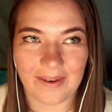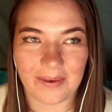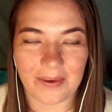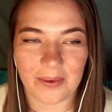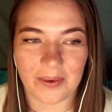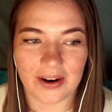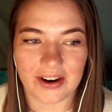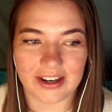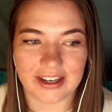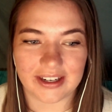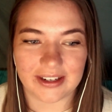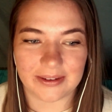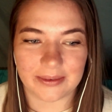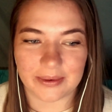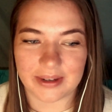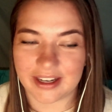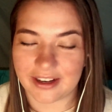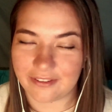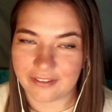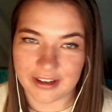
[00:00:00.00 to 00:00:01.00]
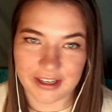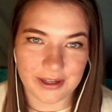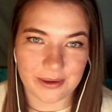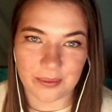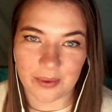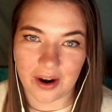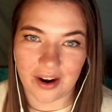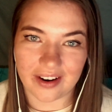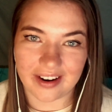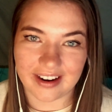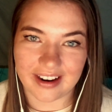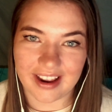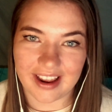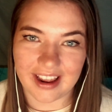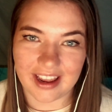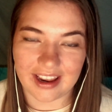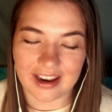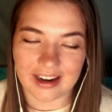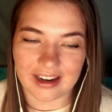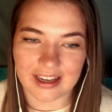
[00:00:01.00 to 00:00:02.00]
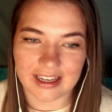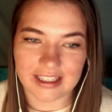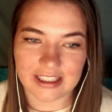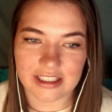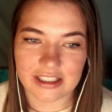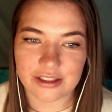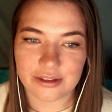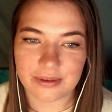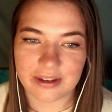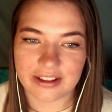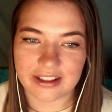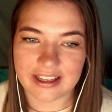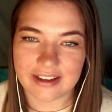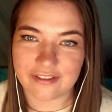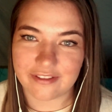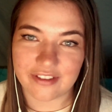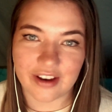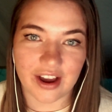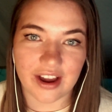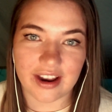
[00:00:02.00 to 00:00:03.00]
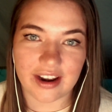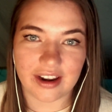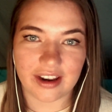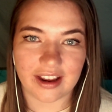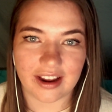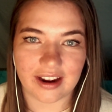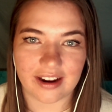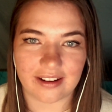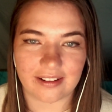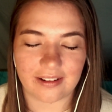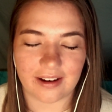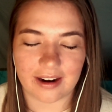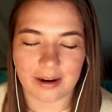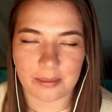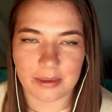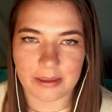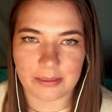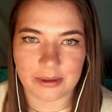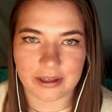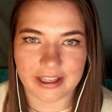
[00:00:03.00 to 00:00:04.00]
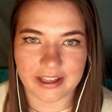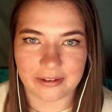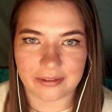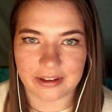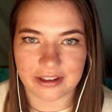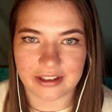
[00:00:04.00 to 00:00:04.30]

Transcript: or whatever you want. And it's just really fun. A lot of people get